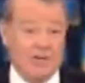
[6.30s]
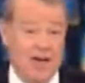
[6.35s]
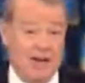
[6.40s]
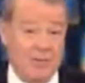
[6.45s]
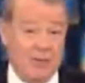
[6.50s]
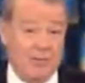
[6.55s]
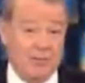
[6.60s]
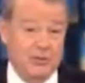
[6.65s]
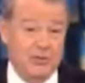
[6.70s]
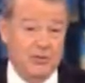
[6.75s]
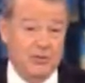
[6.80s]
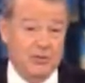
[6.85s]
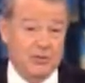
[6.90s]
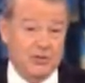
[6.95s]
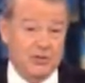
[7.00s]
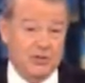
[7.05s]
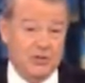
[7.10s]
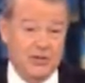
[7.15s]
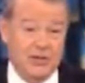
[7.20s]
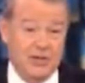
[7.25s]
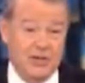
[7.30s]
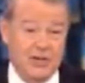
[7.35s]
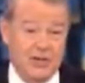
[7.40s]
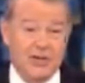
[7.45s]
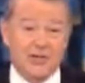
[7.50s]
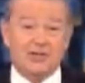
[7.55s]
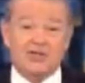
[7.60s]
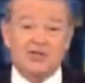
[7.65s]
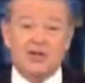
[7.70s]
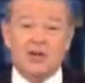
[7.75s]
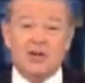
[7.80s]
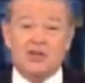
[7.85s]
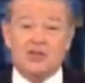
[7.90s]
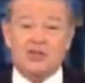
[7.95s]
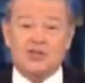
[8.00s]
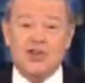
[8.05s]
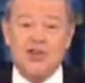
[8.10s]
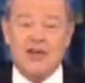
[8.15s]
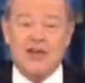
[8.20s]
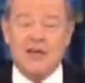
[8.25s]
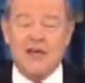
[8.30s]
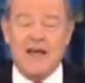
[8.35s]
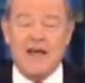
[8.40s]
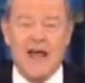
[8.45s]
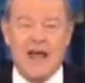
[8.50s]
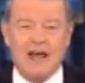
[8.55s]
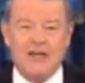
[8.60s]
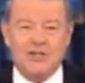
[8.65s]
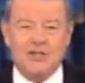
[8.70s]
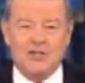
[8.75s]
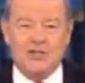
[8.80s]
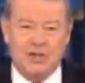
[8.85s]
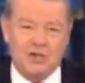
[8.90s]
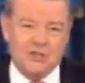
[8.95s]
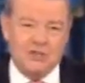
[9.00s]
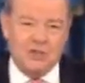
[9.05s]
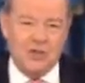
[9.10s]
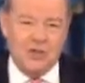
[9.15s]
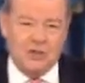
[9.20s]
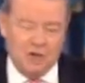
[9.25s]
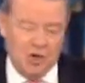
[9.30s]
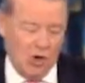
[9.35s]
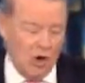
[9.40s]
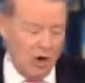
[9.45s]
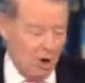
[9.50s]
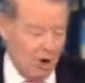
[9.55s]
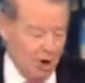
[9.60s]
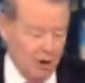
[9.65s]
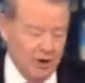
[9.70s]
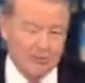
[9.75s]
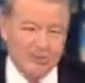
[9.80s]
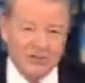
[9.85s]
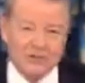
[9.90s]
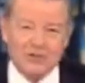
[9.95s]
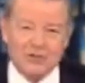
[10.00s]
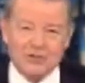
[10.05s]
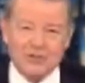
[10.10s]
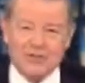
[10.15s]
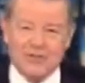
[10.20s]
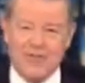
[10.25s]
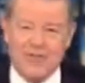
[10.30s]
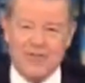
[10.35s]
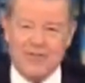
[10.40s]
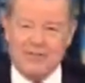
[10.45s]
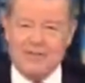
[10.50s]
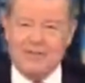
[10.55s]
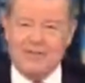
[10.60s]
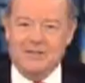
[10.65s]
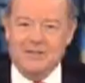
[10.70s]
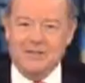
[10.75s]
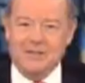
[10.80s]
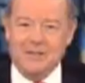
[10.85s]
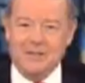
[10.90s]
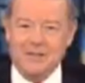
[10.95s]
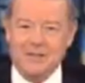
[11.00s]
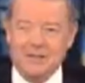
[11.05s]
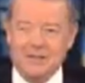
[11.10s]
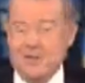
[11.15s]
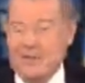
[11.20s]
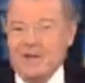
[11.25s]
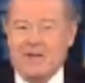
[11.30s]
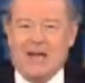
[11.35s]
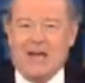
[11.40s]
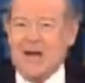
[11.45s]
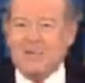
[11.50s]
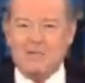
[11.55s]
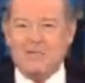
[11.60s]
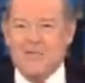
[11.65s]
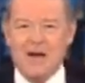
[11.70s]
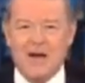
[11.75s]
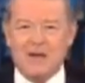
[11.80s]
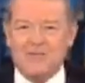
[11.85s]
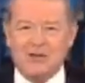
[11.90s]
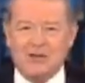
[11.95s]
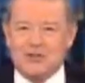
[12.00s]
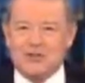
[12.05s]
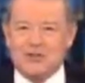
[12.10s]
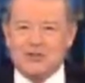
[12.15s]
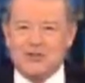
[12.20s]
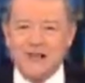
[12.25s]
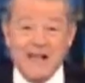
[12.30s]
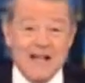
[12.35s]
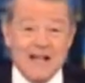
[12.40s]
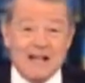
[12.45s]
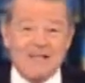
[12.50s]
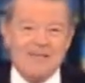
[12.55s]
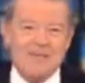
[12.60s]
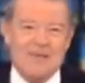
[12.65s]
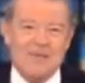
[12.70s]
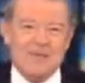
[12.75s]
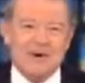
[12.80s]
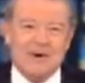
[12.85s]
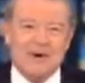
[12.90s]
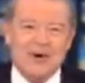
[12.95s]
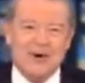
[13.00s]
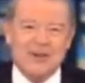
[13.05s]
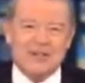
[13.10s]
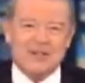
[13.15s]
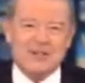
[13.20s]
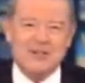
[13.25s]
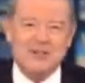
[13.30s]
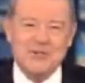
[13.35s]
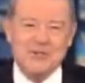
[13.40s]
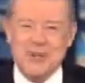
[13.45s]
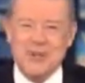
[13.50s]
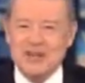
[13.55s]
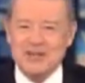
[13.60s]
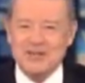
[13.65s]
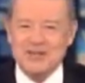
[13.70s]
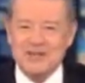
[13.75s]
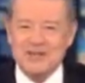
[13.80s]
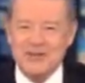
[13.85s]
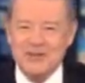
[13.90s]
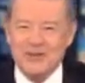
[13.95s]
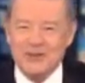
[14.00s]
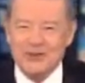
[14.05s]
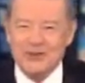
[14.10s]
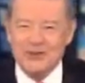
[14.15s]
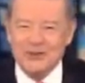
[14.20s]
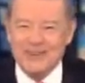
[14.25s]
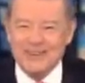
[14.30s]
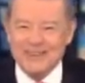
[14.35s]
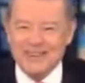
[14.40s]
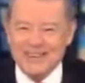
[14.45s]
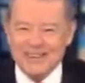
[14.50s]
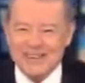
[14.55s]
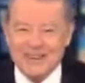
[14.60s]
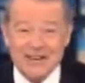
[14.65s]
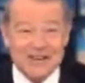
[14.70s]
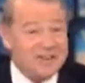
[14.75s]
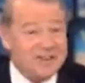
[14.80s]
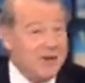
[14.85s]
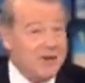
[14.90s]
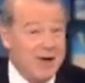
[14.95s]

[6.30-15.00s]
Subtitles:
Tammy Bruce is here. Scott Shelley and Jeff Sica. All of us together. Playing happy families. Democrats debate in New York last night.